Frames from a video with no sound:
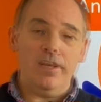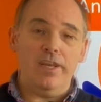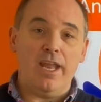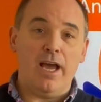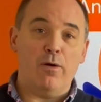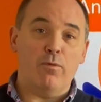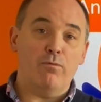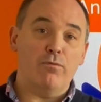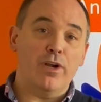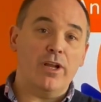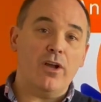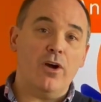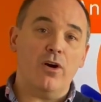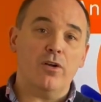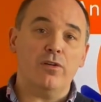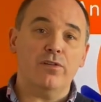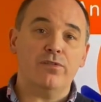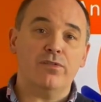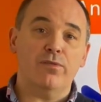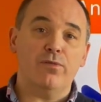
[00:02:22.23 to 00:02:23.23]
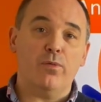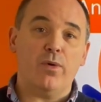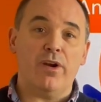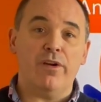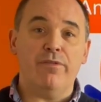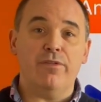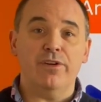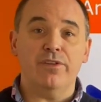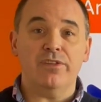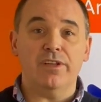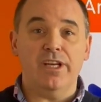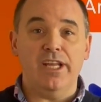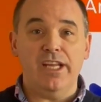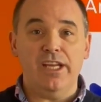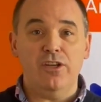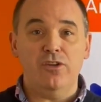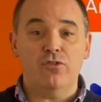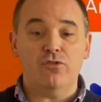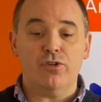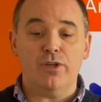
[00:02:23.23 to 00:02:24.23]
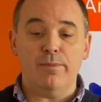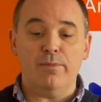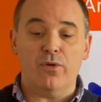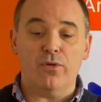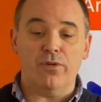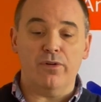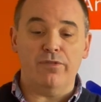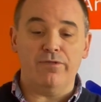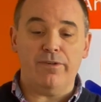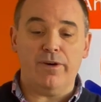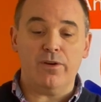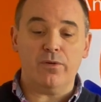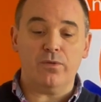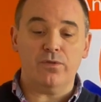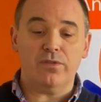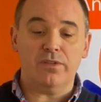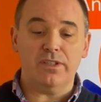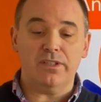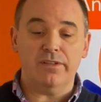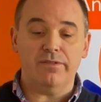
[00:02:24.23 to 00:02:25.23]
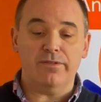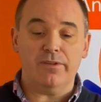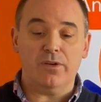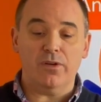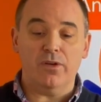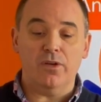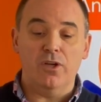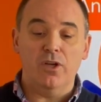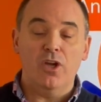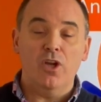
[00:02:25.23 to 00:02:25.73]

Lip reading: Now, regardless of whether it's an interim or a final certificate,